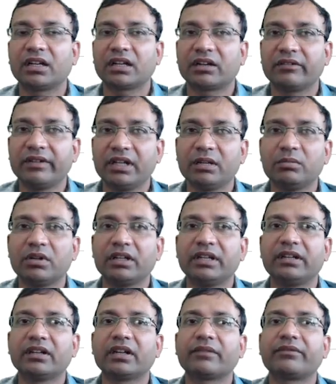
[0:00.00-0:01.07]
are
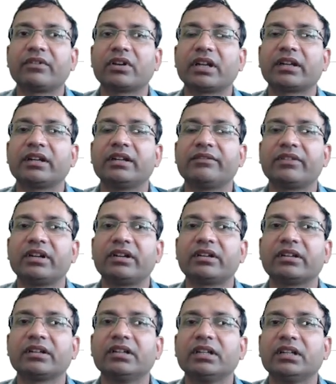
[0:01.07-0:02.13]
available in for like a
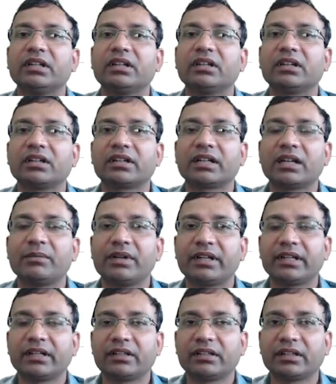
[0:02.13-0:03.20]
different
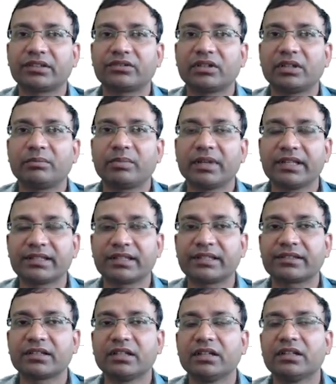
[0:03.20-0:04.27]
climatic actually
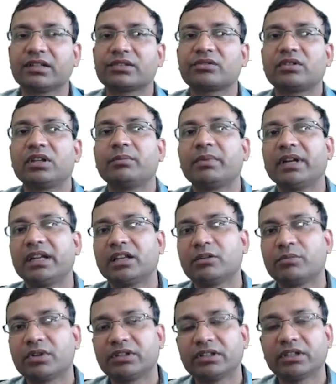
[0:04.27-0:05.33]
places. So
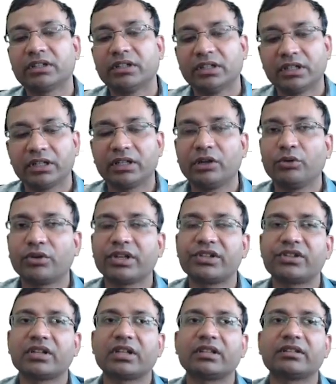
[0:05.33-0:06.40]
depending upon the
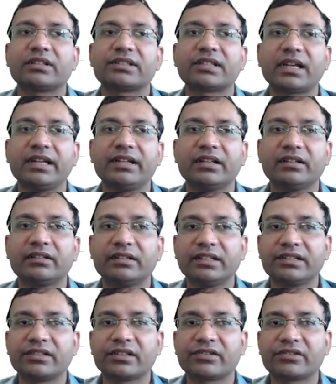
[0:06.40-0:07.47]
location and the
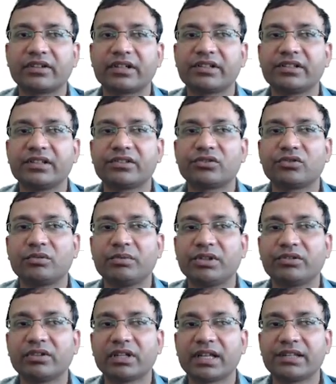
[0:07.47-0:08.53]
site, these strategies
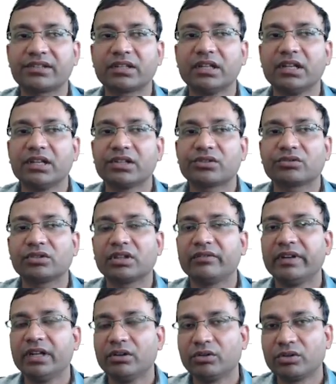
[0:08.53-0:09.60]
should be utilized.
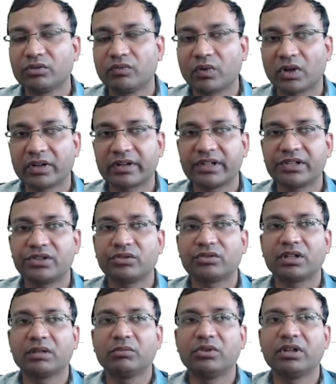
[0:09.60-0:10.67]
So the window to wall
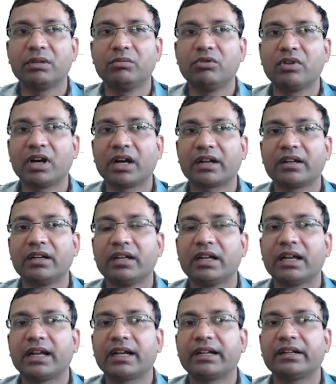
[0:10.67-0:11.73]
ratio,
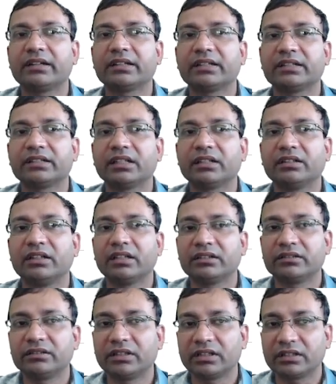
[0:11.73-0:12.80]
WWR, and
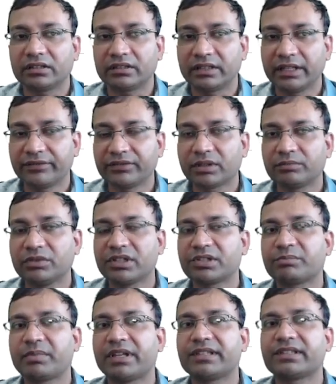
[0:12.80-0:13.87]
the
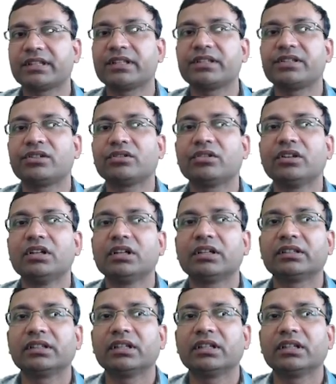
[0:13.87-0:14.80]
depth of those spaces,